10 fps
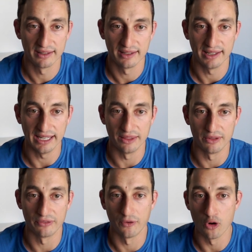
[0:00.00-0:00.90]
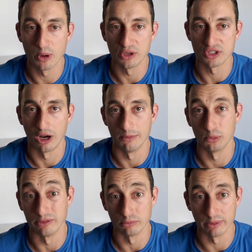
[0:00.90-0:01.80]
in the FOMO times
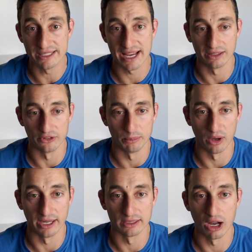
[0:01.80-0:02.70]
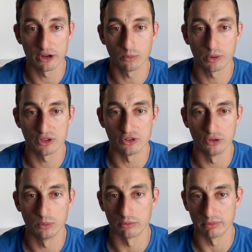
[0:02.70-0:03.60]
when retail is buying. I don't want to do
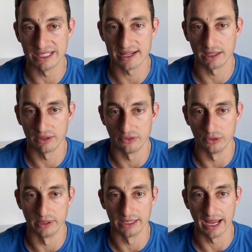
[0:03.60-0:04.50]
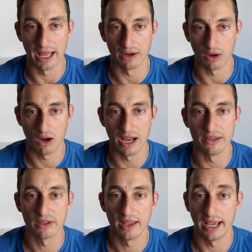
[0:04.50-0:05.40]
what retail is doing at highs,
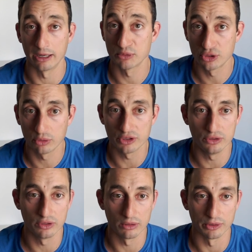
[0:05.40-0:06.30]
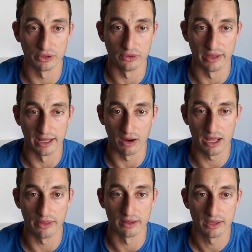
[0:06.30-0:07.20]
and I'm sure you don't want to do that
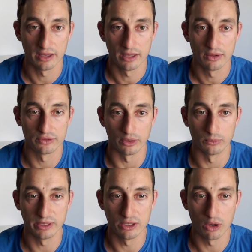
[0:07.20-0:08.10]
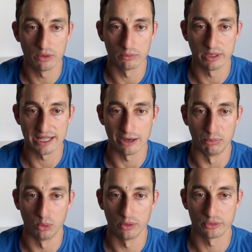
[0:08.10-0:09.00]
either. So we know that retail
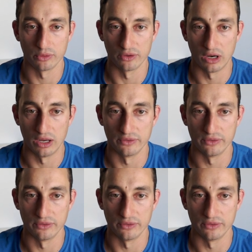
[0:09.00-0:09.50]
bought through those highs of